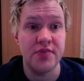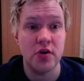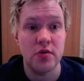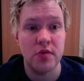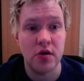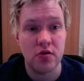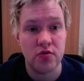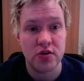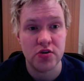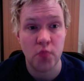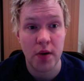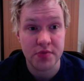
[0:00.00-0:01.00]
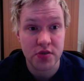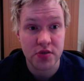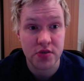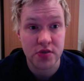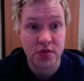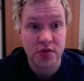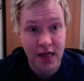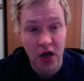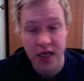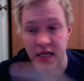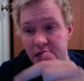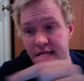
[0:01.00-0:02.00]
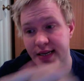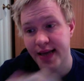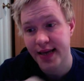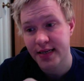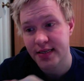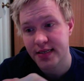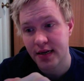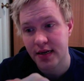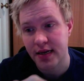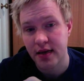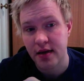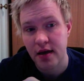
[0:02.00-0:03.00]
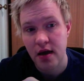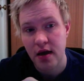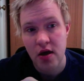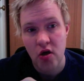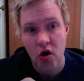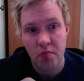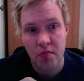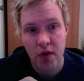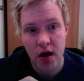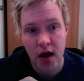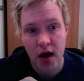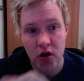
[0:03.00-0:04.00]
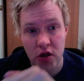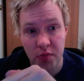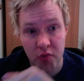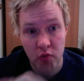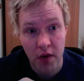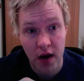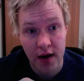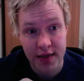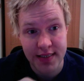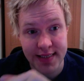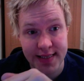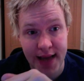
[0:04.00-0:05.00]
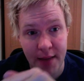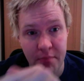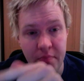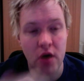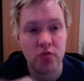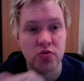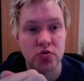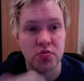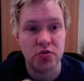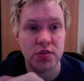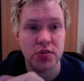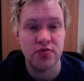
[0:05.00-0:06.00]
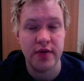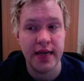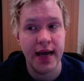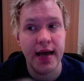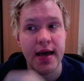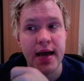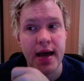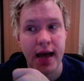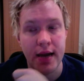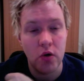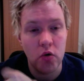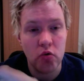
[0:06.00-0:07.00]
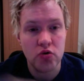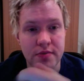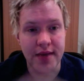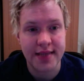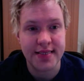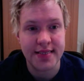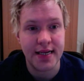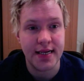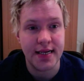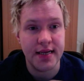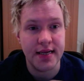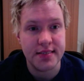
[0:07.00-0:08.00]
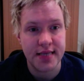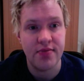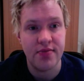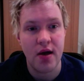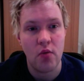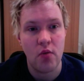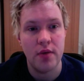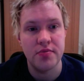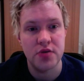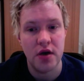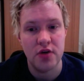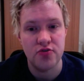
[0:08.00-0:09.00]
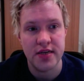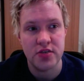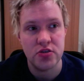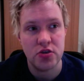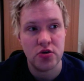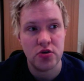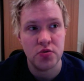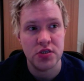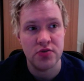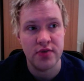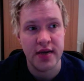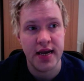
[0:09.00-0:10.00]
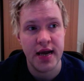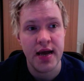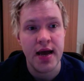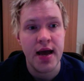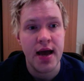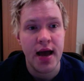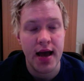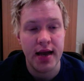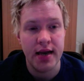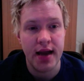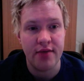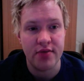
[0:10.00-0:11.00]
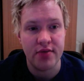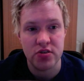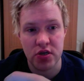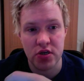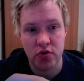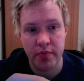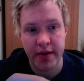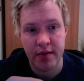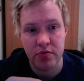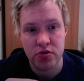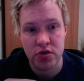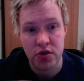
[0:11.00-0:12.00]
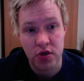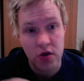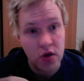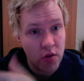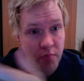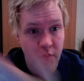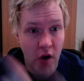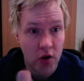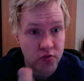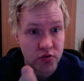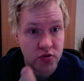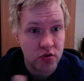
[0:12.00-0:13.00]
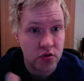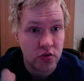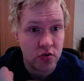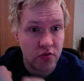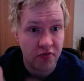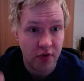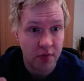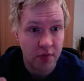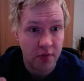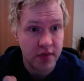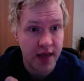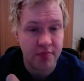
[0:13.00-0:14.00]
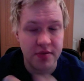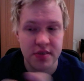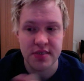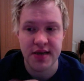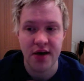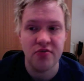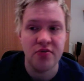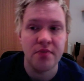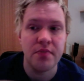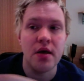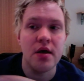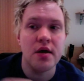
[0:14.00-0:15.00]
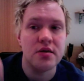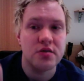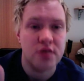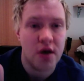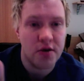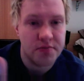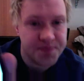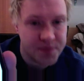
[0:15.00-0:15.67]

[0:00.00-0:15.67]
if you come across a website that you like, you can click on your bookmarks and tap post with Twitterena, and it will automatically send that website address to Twitterena and have it so you'll be able to post from the app itself. So